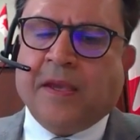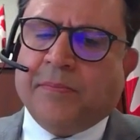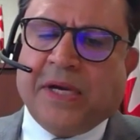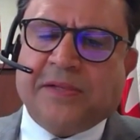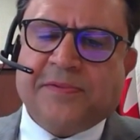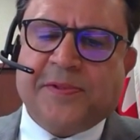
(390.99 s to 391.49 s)

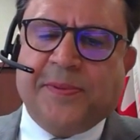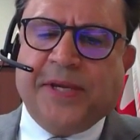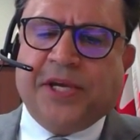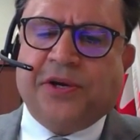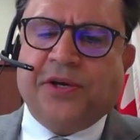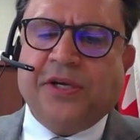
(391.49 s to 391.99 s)
Madam
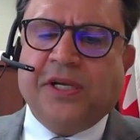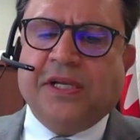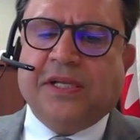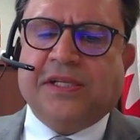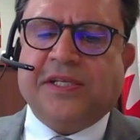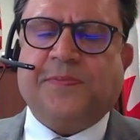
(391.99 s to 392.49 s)
Speaker,
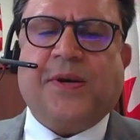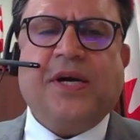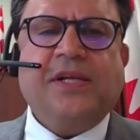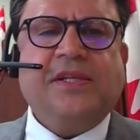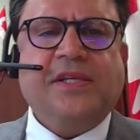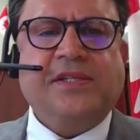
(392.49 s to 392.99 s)

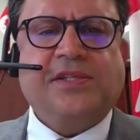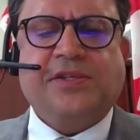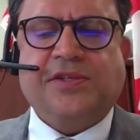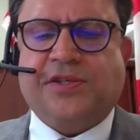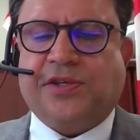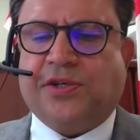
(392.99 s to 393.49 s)
despite these
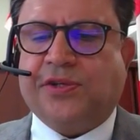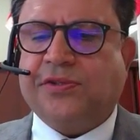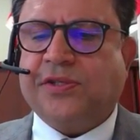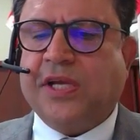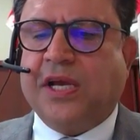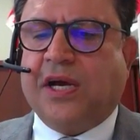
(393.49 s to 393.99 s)

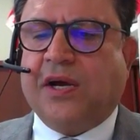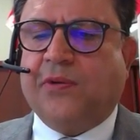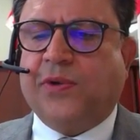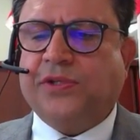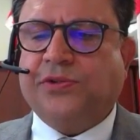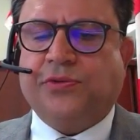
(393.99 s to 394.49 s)
concerns, I
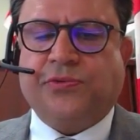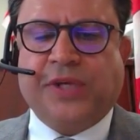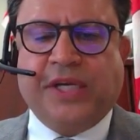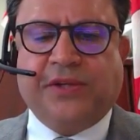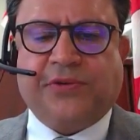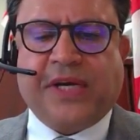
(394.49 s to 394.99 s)
want to
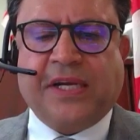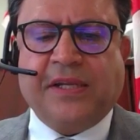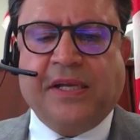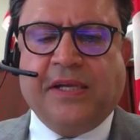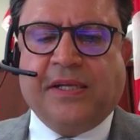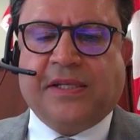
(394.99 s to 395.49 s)
reiterate
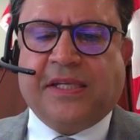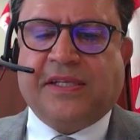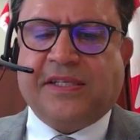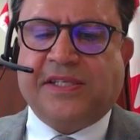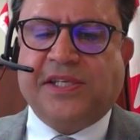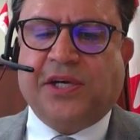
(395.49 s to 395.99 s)
that
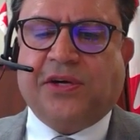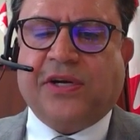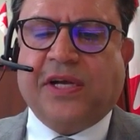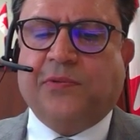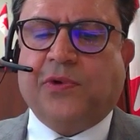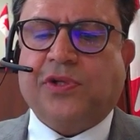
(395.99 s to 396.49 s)
the
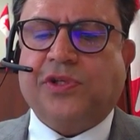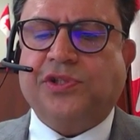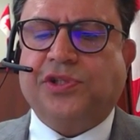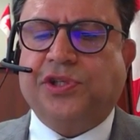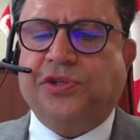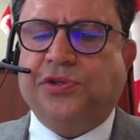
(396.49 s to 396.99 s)
CRA will
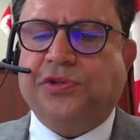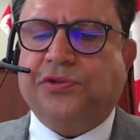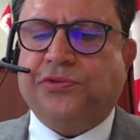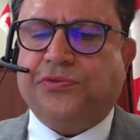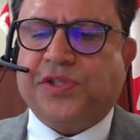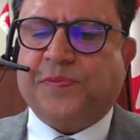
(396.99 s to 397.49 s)
continue
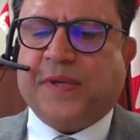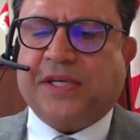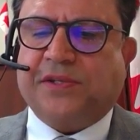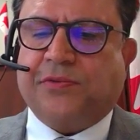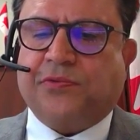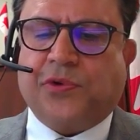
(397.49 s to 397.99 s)
to
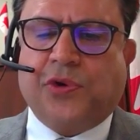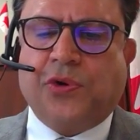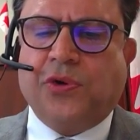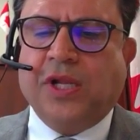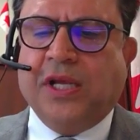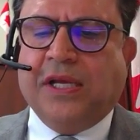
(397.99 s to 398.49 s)
respect the
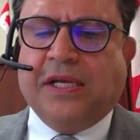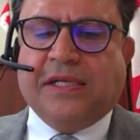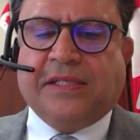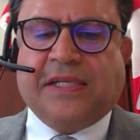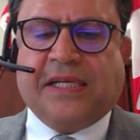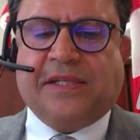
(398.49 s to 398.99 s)
role
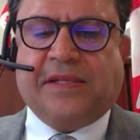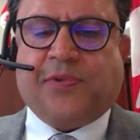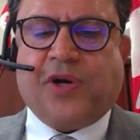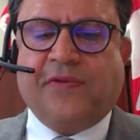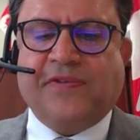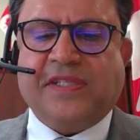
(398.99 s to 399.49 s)
that the
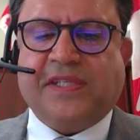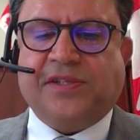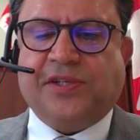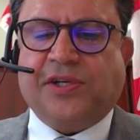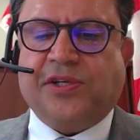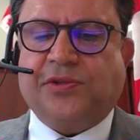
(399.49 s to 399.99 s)
province and
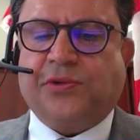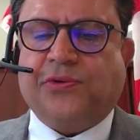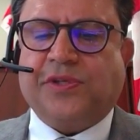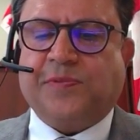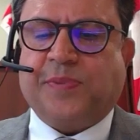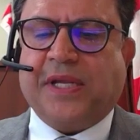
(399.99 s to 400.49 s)

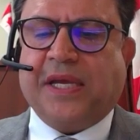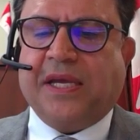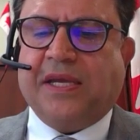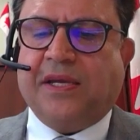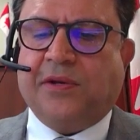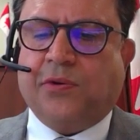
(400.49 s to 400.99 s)
territories play
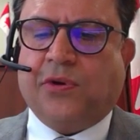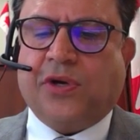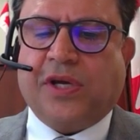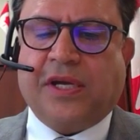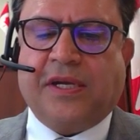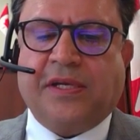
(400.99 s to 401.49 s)
in
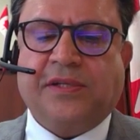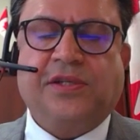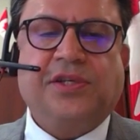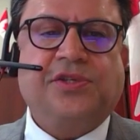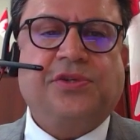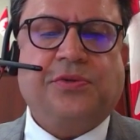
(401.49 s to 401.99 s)
organ and
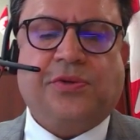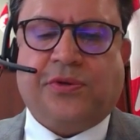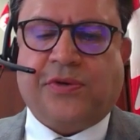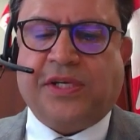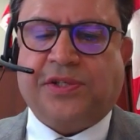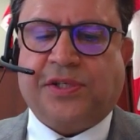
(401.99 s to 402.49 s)
tissue
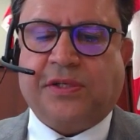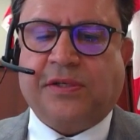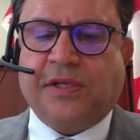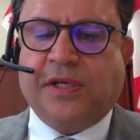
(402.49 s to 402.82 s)
donation,